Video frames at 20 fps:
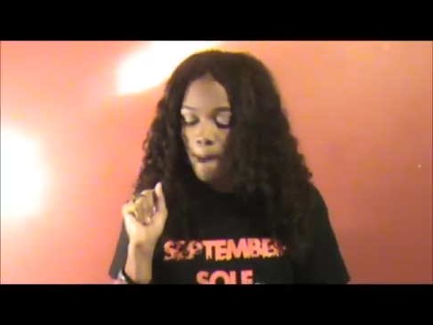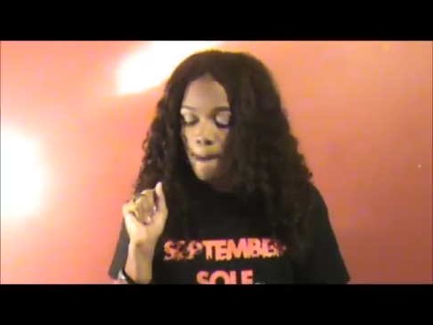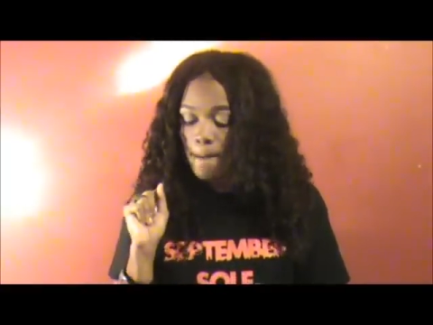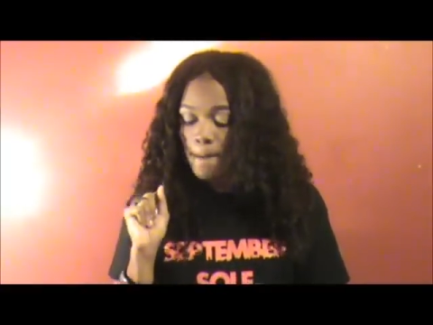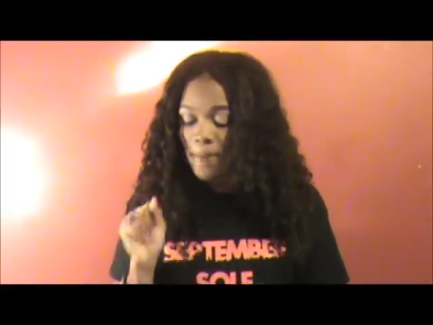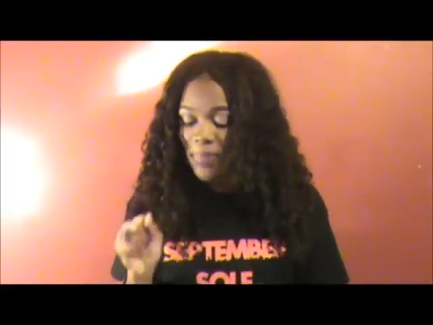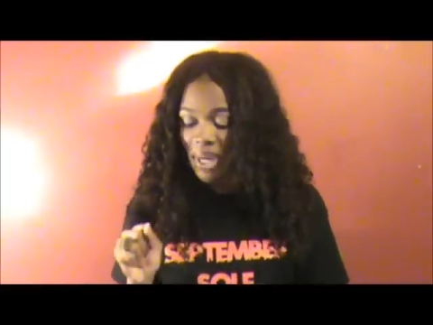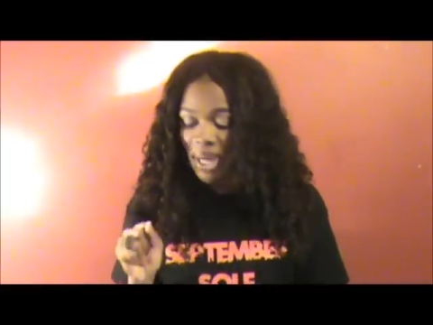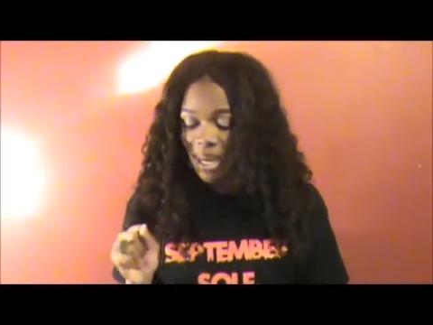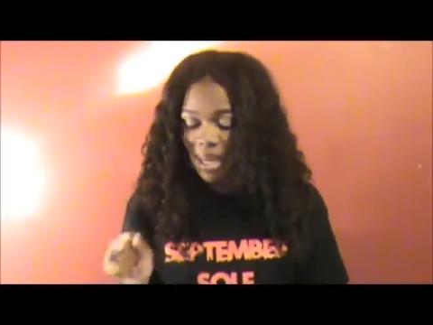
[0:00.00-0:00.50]

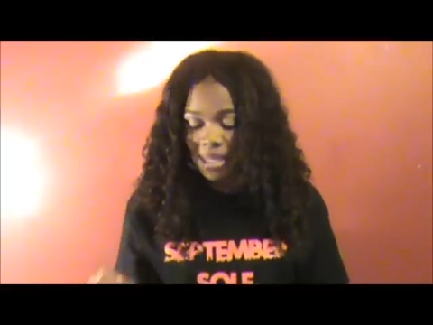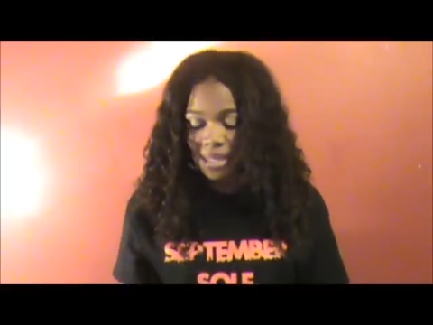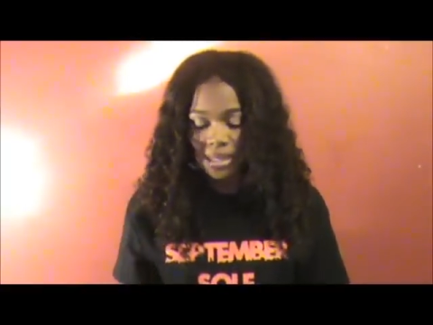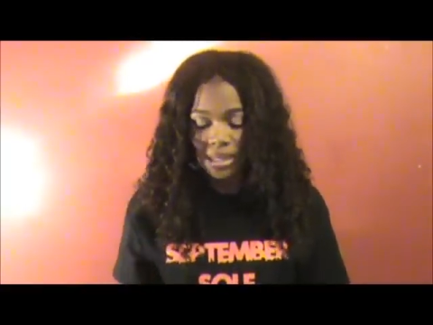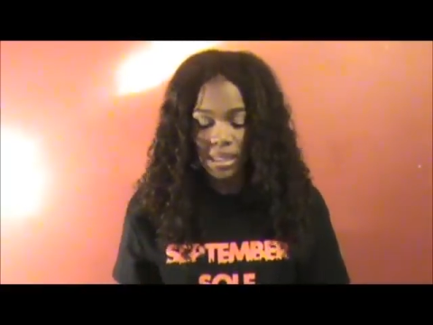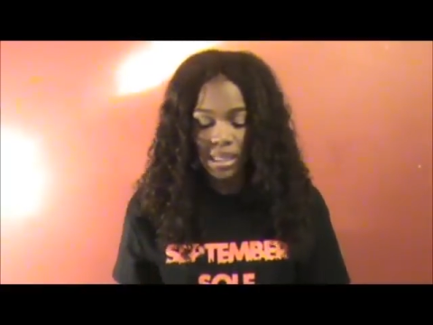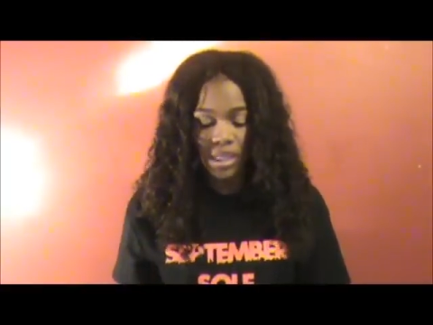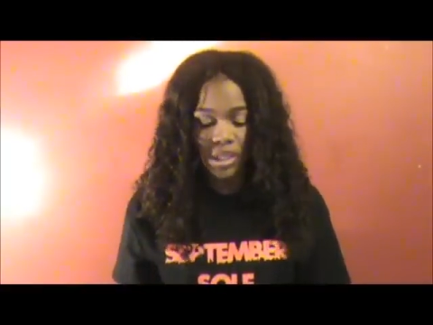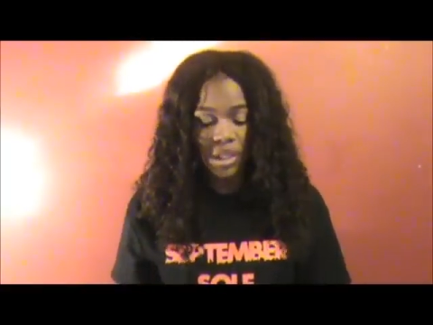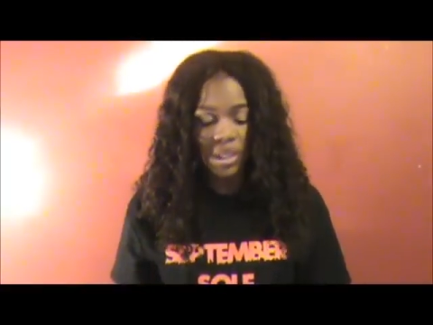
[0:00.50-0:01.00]

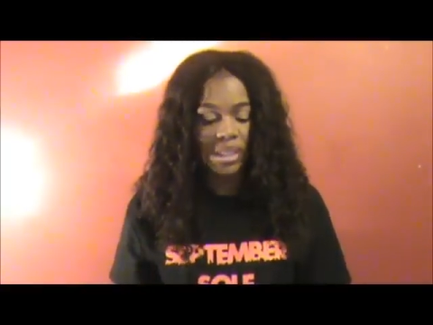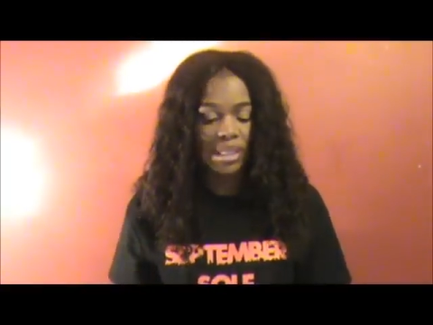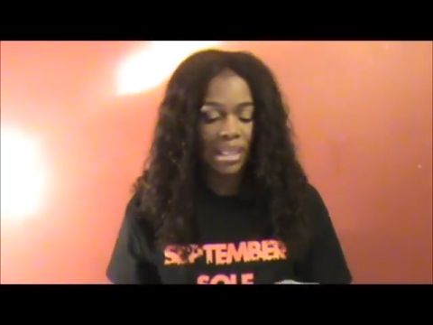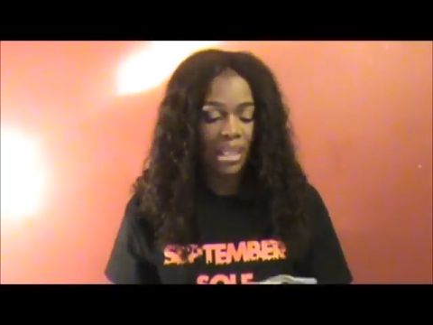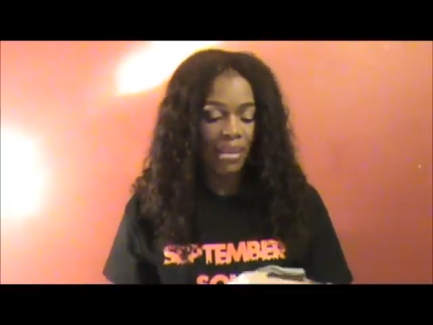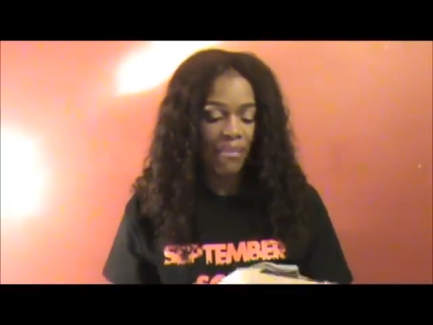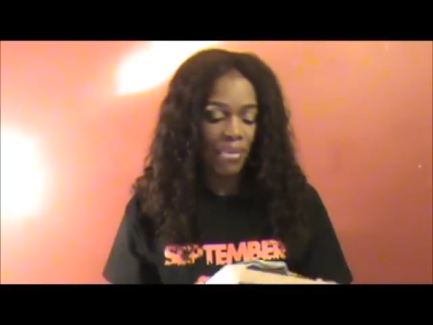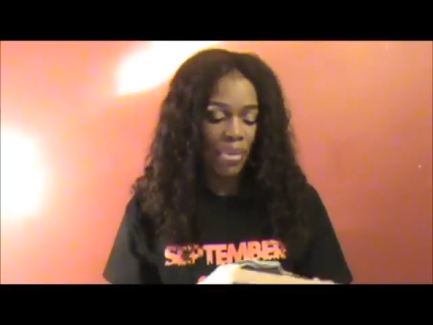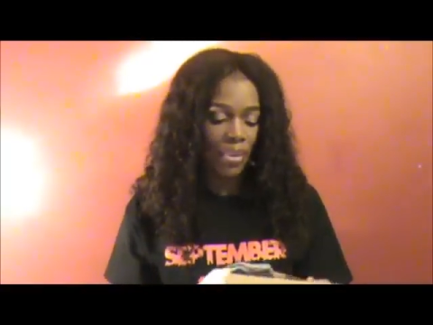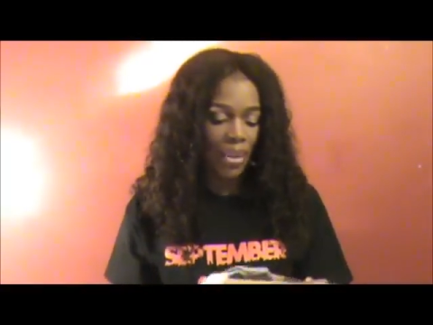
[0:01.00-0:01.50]
But just to
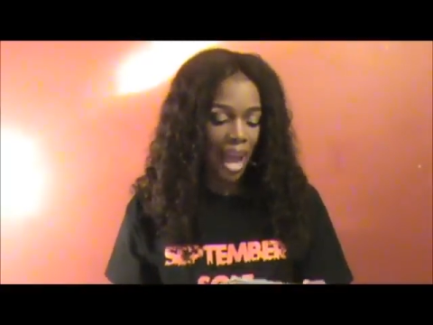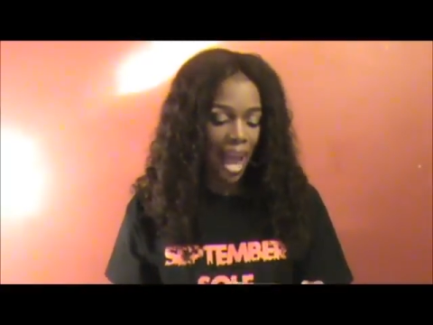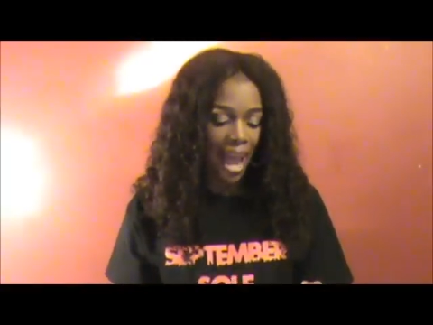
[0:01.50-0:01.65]
give you an